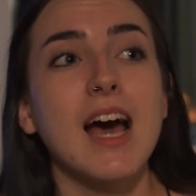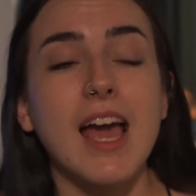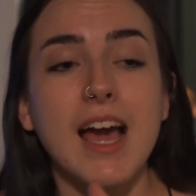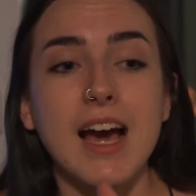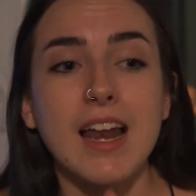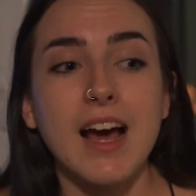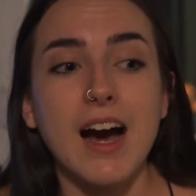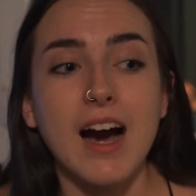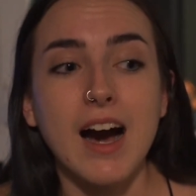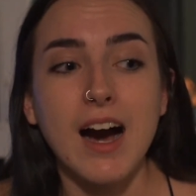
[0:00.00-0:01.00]
And
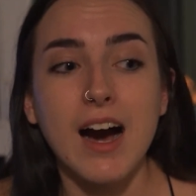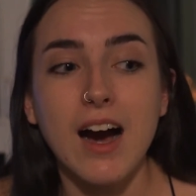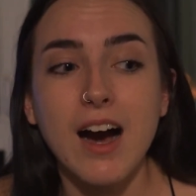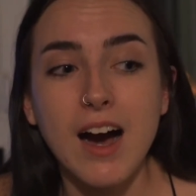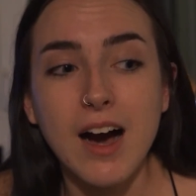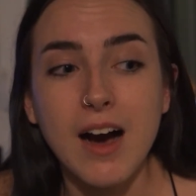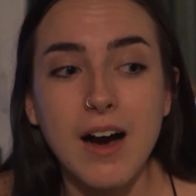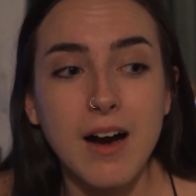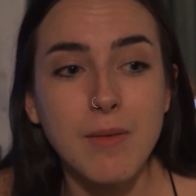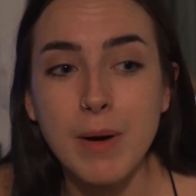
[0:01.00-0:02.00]

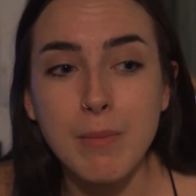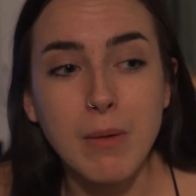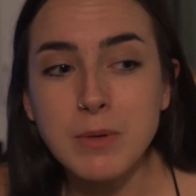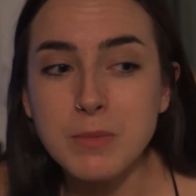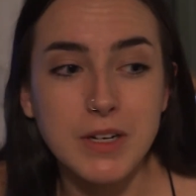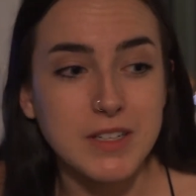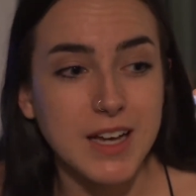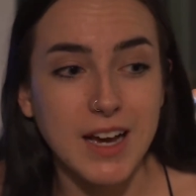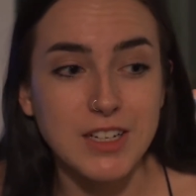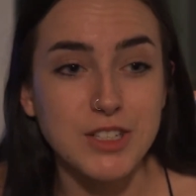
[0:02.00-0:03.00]
my mama bear
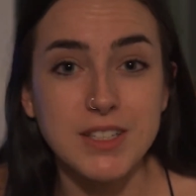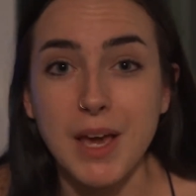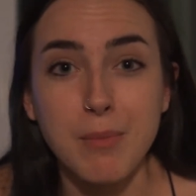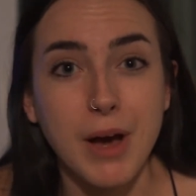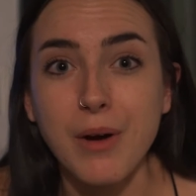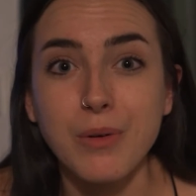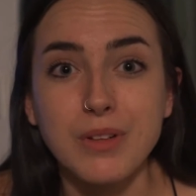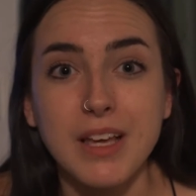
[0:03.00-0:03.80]
side just came out.